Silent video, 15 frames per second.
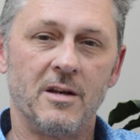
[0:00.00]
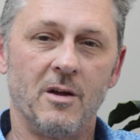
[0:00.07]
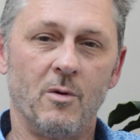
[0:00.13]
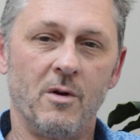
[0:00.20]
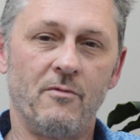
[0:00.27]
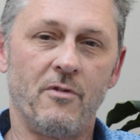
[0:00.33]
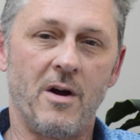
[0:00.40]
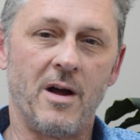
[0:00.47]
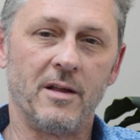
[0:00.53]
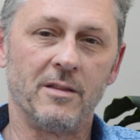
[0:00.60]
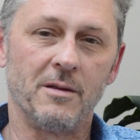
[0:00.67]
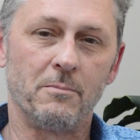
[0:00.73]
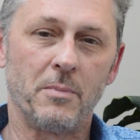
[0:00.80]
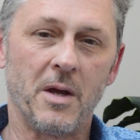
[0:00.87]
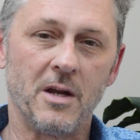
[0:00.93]
Now we
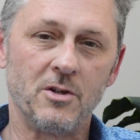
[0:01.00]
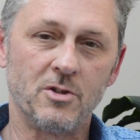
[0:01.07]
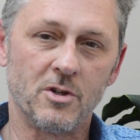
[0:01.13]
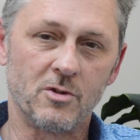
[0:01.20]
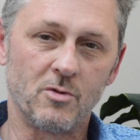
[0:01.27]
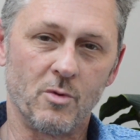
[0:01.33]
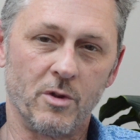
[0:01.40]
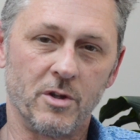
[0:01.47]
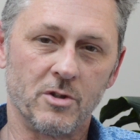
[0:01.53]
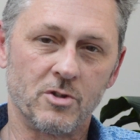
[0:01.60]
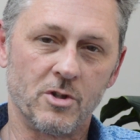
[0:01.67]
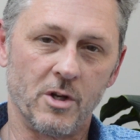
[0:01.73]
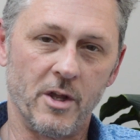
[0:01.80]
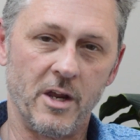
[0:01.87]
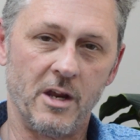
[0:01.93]
find that patients with a
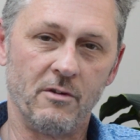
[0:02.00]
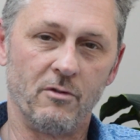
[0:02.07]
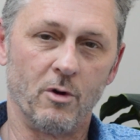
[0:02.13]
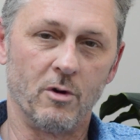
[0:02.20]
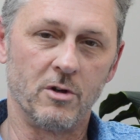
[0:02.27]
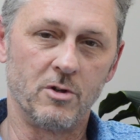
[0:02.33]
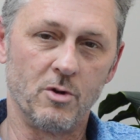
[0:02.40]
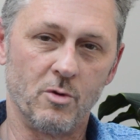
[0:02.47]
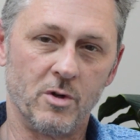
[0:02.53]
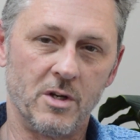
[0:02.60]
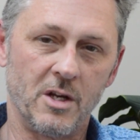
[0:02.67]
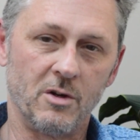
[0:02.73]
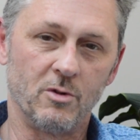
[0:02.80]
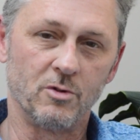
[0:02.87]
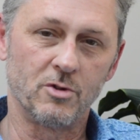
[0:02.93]
sleeve or a
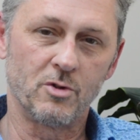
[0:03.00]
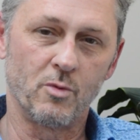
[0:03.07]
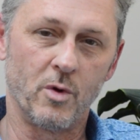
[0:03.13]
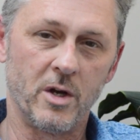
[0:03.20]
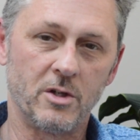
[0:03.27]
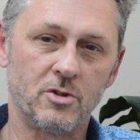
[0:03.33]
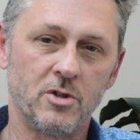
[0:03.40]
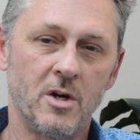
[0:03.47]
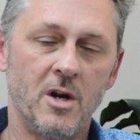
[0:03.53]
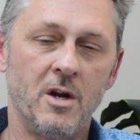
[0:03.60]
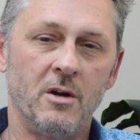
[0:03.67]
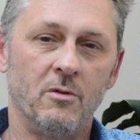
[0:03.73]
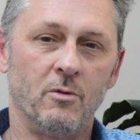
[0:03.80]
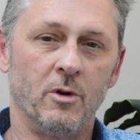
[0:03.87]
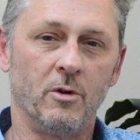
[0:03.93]
duodenal switch
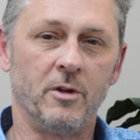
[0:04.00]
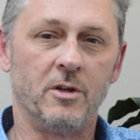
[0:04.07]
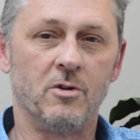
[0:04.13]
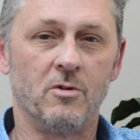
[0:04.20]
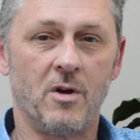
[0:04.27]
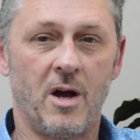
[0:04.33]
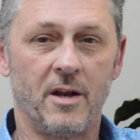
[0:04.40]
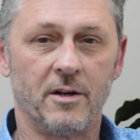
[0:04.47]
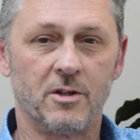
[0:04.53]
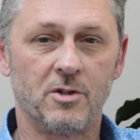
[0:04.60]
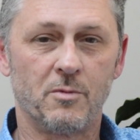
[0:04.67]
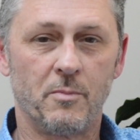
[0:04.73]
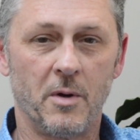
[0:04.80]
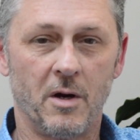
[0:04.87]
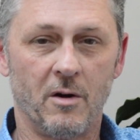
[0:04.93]
really do not
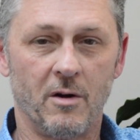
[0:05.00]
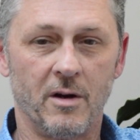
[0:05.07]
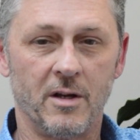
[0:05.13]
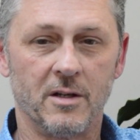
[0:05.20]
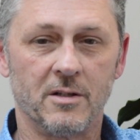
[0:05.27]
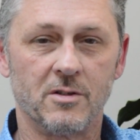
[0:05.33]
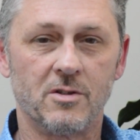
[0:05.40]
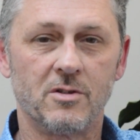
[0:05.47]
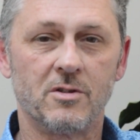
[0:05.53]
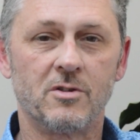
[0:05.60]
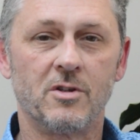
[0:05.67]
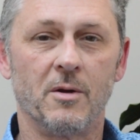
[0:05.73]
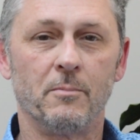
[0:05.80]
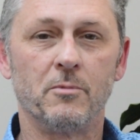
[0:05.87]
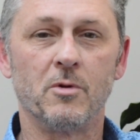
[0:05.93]
experience
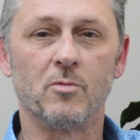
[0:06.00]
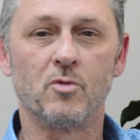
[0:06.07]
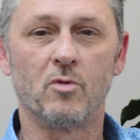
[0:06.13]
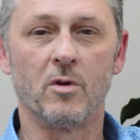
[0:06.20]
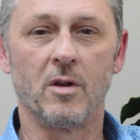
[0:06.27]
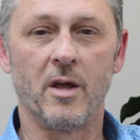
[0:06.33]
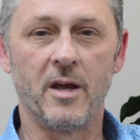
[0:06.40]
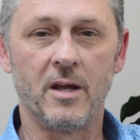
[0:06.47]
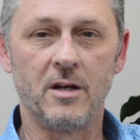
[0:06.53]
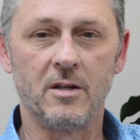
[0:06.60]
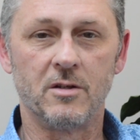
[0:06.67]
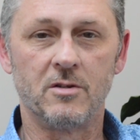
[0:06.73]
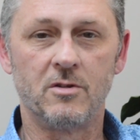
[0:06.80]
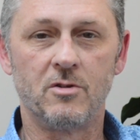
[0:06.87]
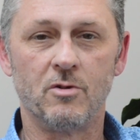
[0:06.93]
symptoms
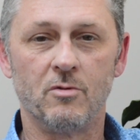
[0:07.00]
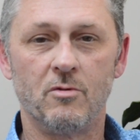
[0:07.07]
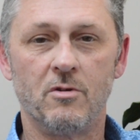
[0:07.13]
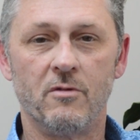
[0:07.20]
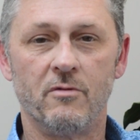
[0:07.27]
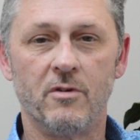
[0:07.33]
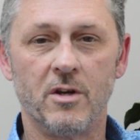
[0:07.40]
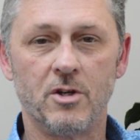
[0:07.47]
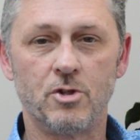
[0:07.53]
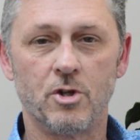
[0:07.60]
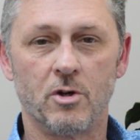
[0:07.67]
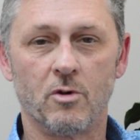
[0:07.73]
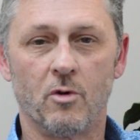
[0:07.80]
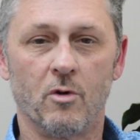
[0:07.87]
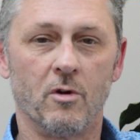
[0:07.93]
related to
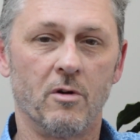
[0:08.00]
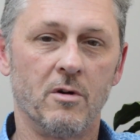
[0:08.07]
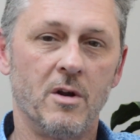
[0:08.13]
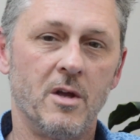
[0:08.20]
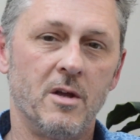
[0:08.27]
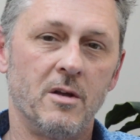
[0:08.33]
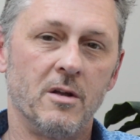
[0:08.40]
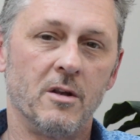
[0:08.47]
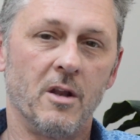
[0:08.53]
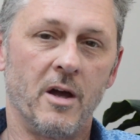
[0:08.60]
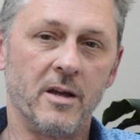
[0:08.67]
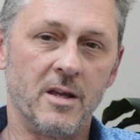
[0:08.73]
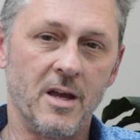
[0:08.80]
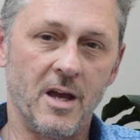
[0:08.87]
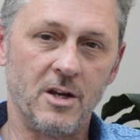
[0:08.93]
division or
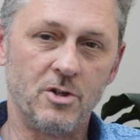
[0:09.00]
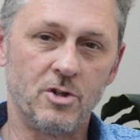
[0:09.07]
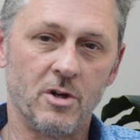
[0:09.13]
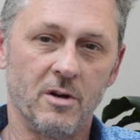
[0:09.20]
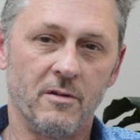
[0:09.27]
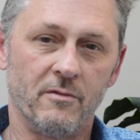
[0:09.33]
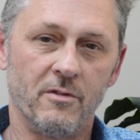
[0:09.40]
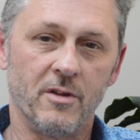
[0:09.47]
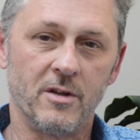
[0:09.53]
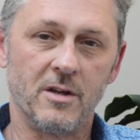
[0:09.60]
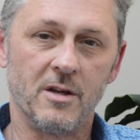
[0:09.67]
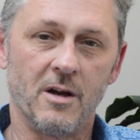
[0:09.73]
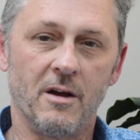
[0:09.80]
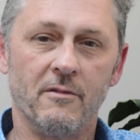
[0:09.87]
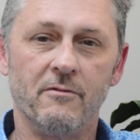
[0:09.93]
ligation of
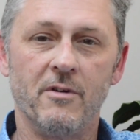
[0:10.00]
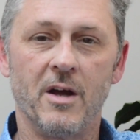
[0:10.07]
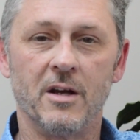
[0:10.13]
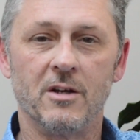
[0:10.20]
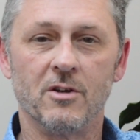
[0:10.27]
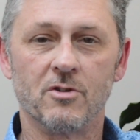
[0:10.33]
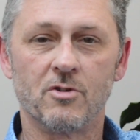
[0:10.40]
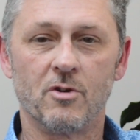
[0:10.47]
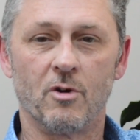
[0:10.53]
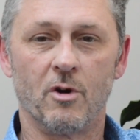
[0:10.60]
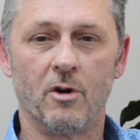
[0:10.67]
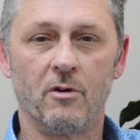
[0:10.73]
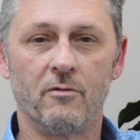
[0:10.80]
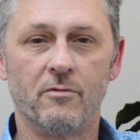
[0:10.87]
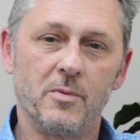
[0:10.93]
the uh, vagus
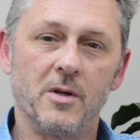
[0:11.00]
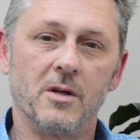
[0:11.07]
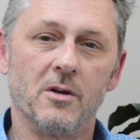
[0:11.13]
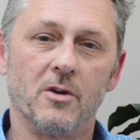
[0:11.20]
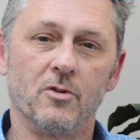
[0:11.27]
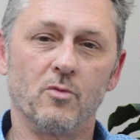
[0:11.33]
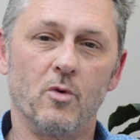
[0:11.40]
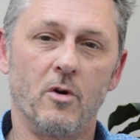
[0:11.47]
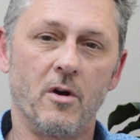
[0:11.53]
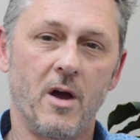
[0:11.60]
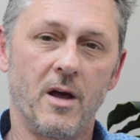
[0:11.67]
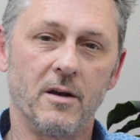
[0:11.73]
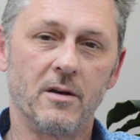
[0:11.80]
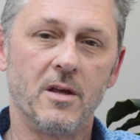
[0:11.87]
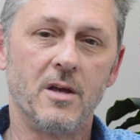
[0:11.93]
nerve because we're
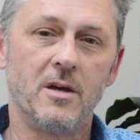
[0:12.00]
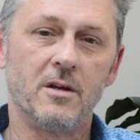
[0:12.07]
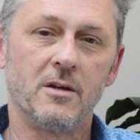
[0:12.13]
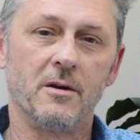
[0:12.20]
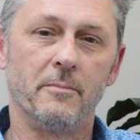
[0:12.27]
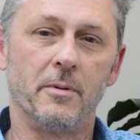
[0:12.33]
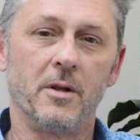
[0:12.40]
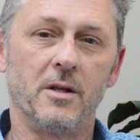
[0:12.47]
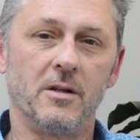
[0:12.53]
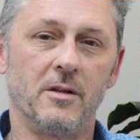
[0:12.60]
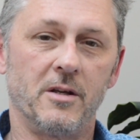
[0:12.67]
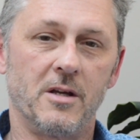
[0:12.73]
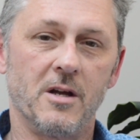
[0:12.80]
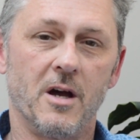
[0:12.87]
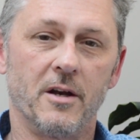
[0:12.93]
not
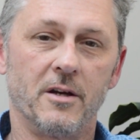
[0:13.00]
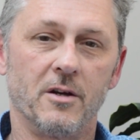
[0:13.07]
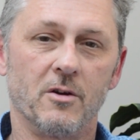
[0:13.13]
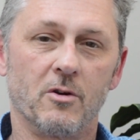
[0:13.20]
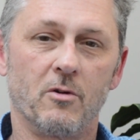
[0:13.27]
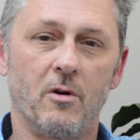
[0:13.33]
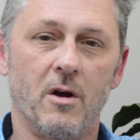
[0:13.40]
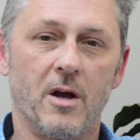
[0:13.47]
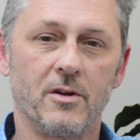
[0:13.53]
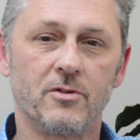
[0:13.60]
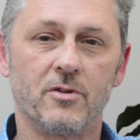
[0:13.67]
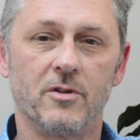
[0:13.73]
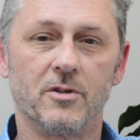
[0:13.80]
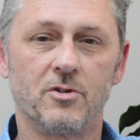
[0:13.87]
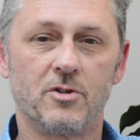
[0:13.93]
completely cutting
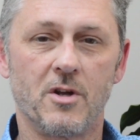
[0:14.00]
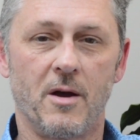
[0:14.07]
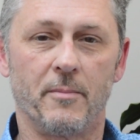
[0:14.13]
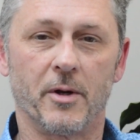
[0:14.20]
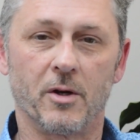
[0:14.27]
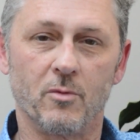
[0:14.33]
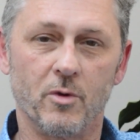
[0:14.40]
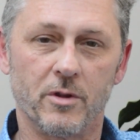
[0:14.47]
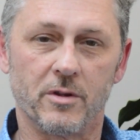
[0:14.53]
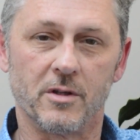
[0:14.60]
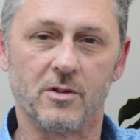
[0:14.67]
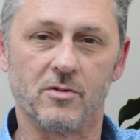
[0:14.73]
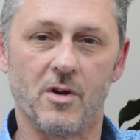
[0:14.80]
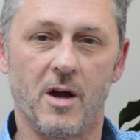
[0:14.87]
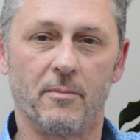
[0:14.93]
across the stomach with
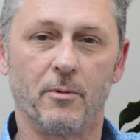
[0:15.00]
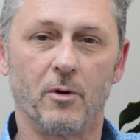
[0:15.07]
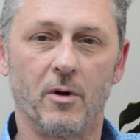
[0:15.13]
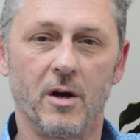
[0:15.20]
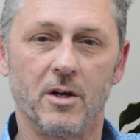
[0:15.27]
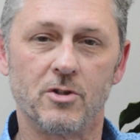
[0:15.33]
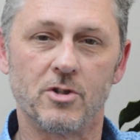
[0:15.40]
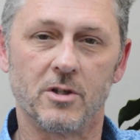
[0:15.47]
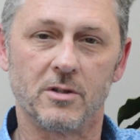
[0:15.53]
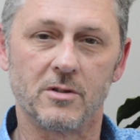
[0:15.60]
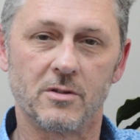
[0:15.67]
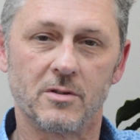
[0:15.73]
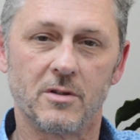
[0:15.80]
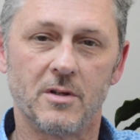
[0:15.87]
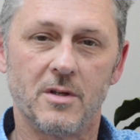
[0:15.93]
these
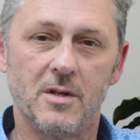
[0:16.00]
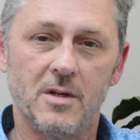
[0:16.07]
operations.